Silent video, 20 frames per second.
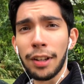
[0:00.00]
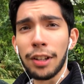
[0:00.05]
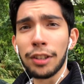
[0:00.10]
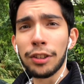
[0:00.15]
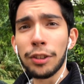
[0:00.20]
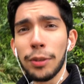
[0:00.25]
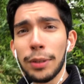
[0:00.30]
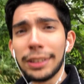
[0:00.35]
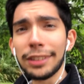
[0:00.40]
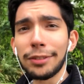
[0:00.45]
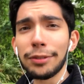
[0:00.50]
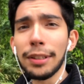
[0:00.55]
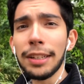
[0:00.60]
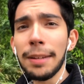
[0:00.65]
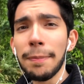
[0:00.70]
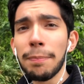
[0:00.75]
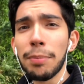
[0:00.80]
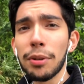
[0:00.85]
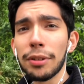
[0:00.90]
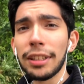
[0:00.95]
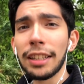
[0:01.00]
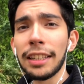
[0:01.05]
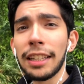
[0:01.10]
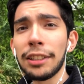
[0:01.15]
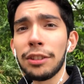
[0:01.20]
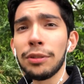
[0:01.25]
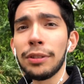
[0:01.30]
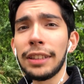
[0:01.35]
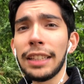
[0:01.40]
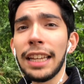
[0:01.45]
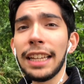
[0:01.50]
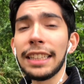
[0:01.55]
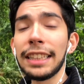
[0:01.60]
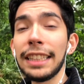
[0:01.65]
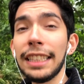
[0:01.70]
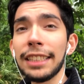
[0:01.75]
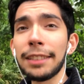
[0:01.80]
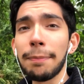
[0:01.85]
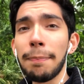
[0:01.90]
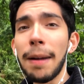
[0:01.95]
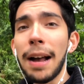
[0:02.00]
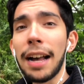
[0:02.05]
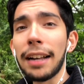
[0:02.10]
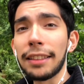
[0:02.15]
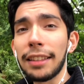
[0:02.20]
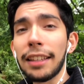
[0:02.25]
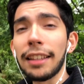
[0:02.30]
So it's really important that you take this bag